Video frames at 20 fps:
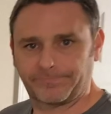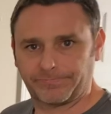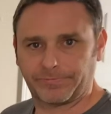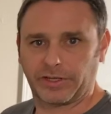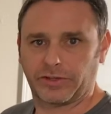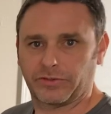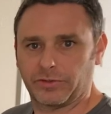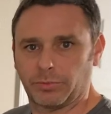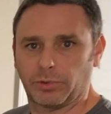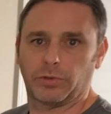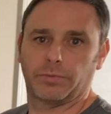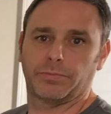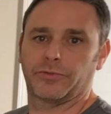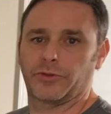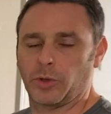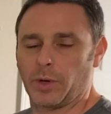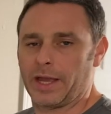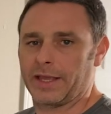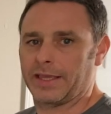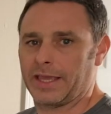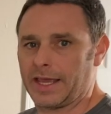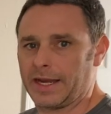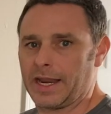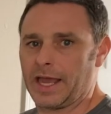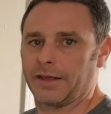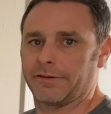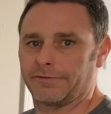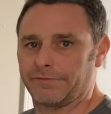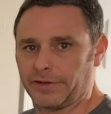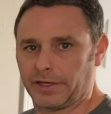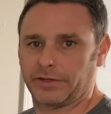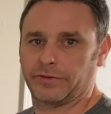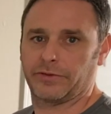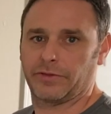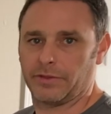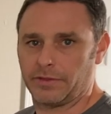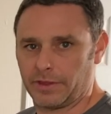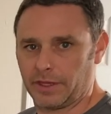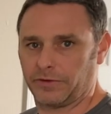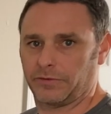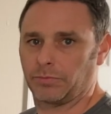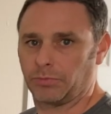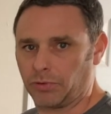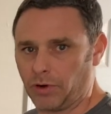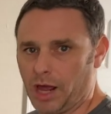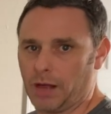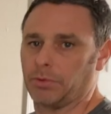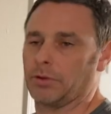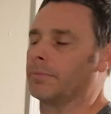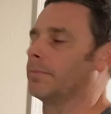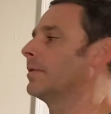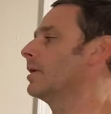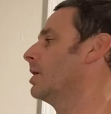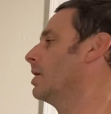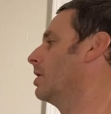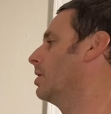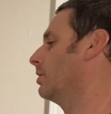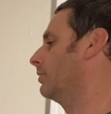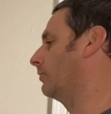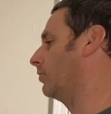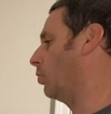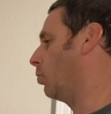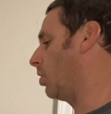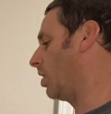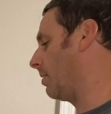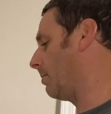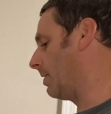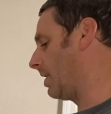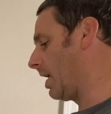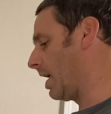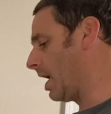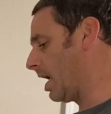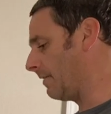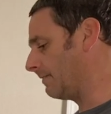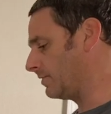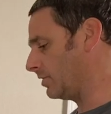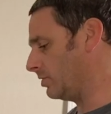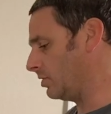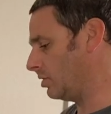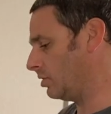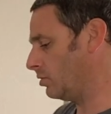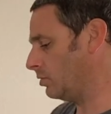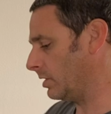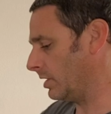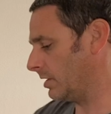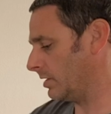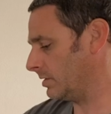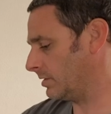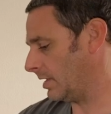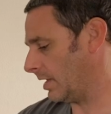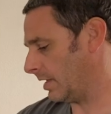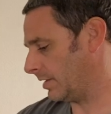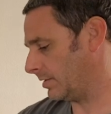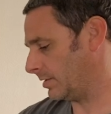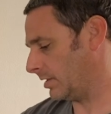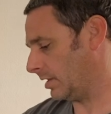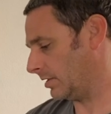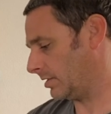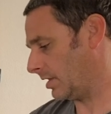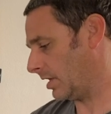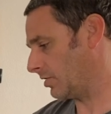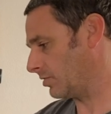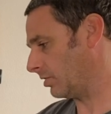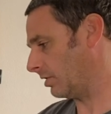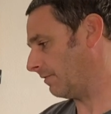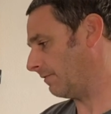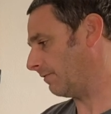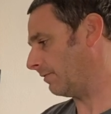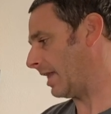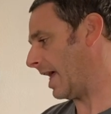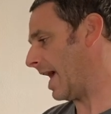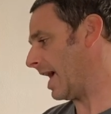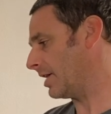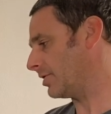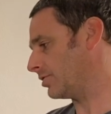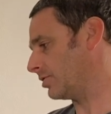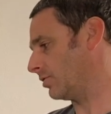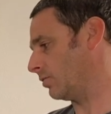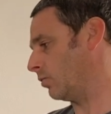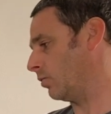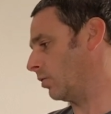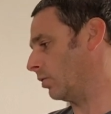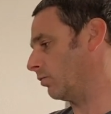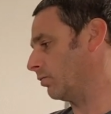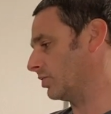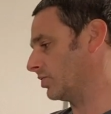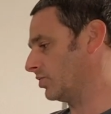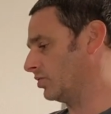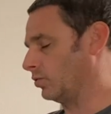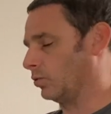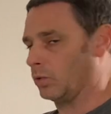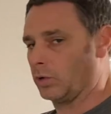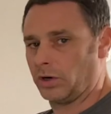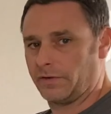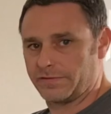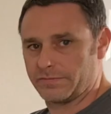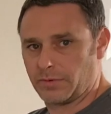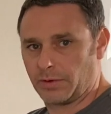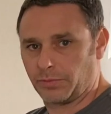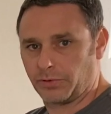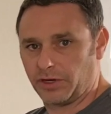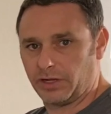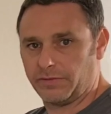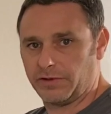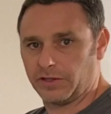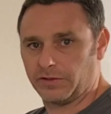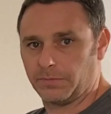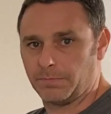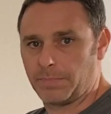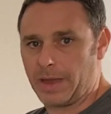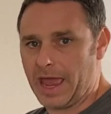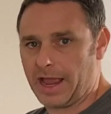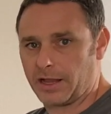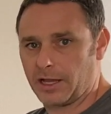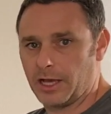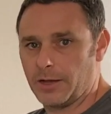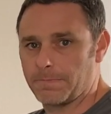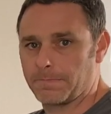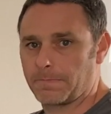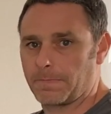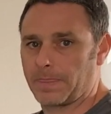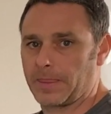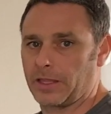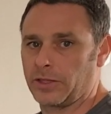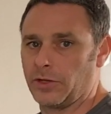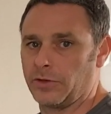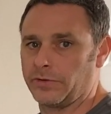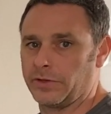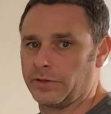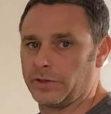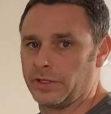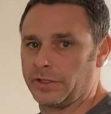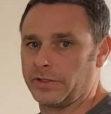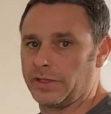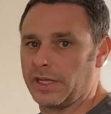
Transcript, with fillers: fixable. So I cannot fix this problem. So what I'm gonna have to do is essentially flash or restore from a previous backup using the